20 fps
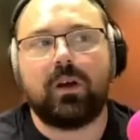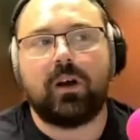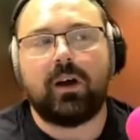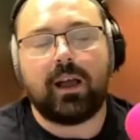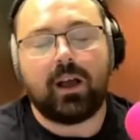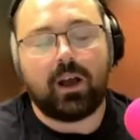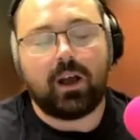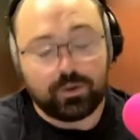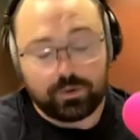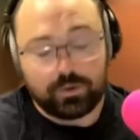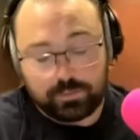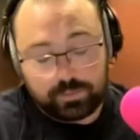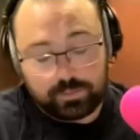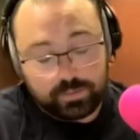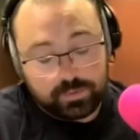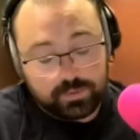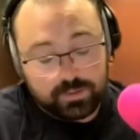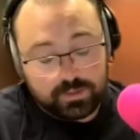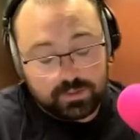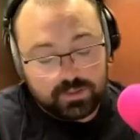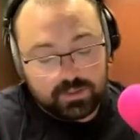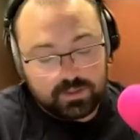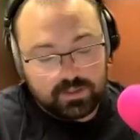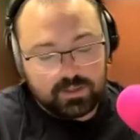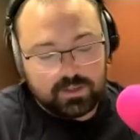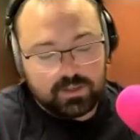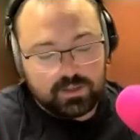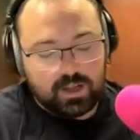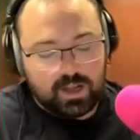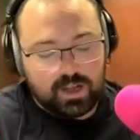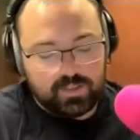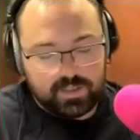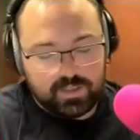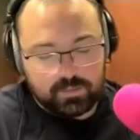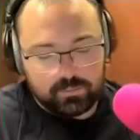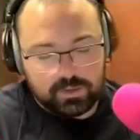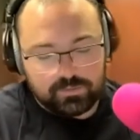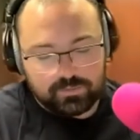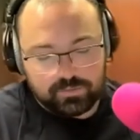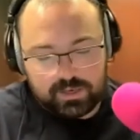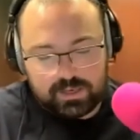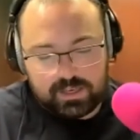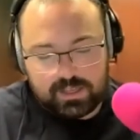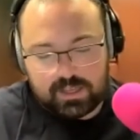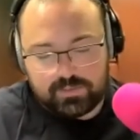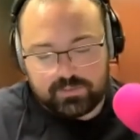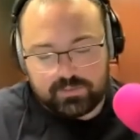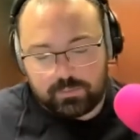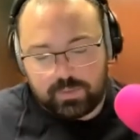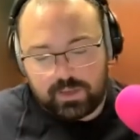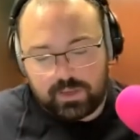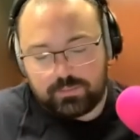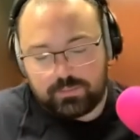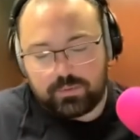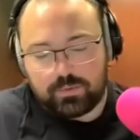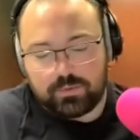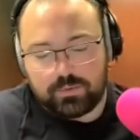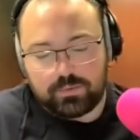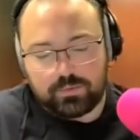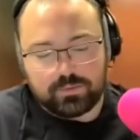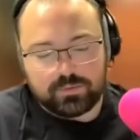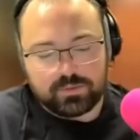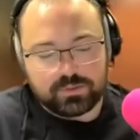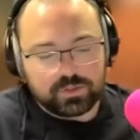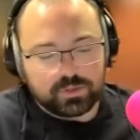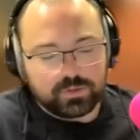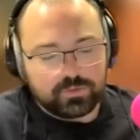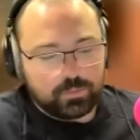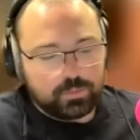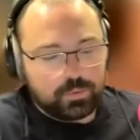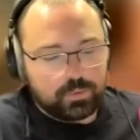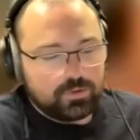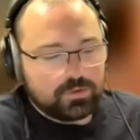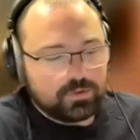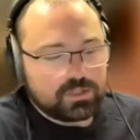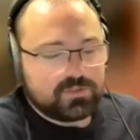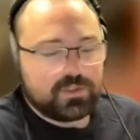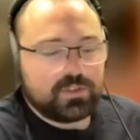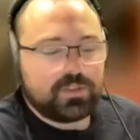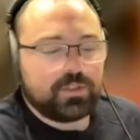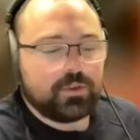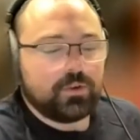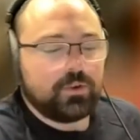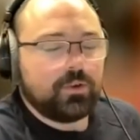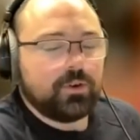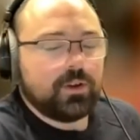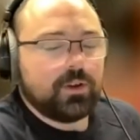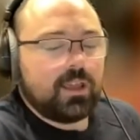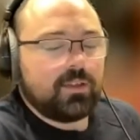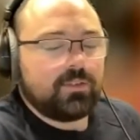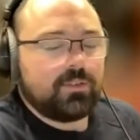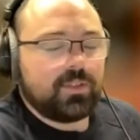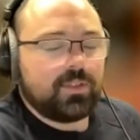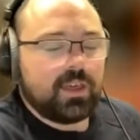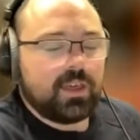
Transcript: I think we've really given people sort of a pause for thought if